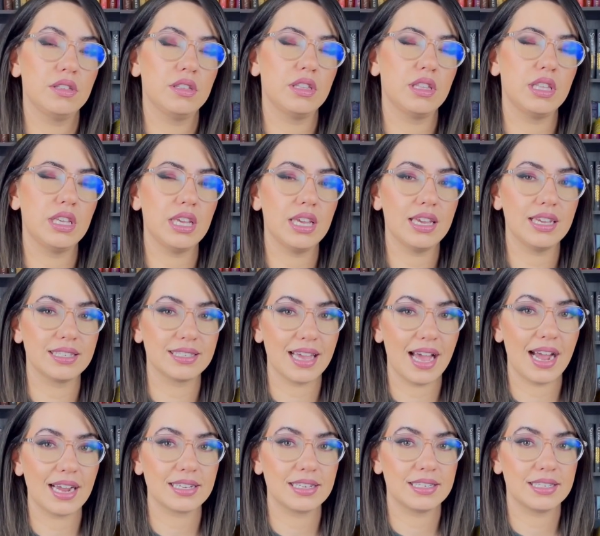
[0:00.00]
The
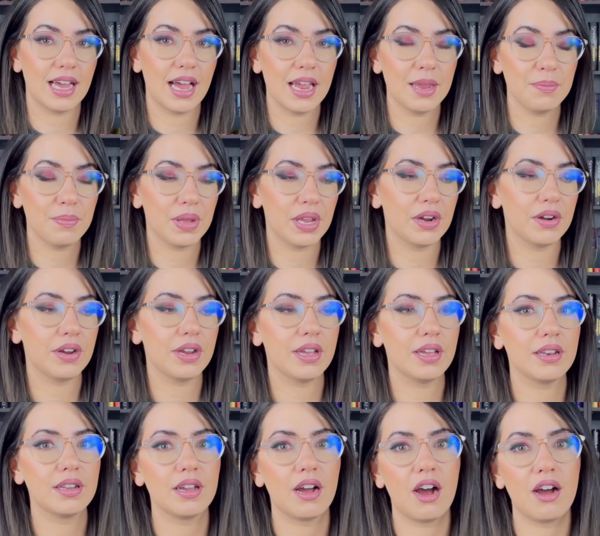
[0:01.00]
exact time
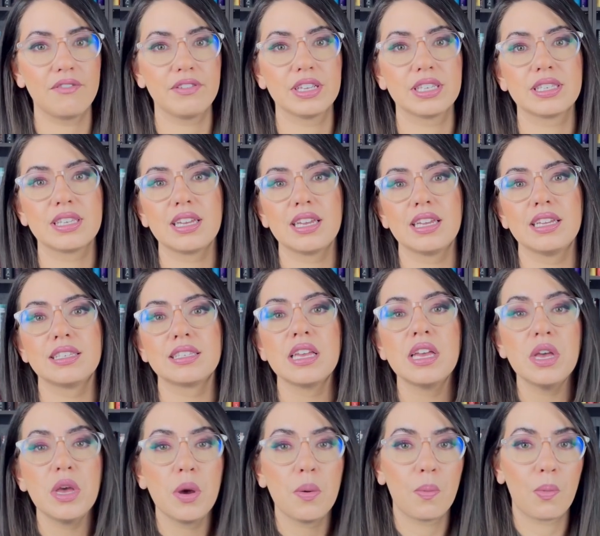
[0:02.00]
period obviously is
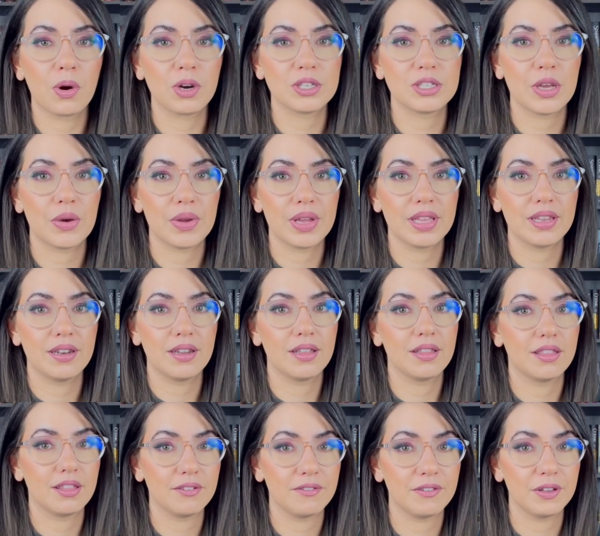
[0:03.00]
more so in
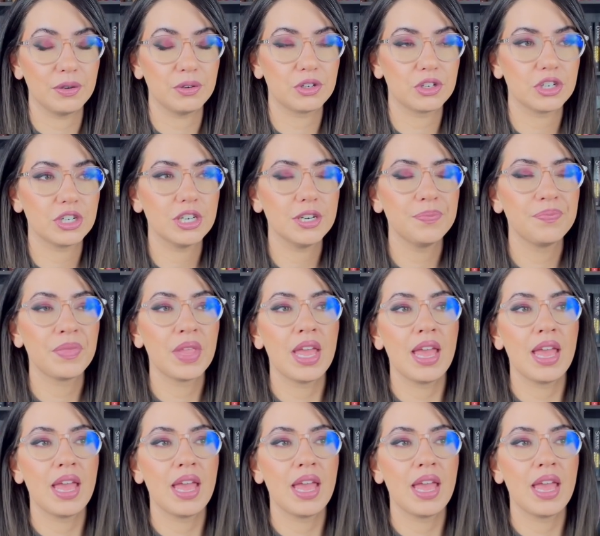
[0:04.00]
the future.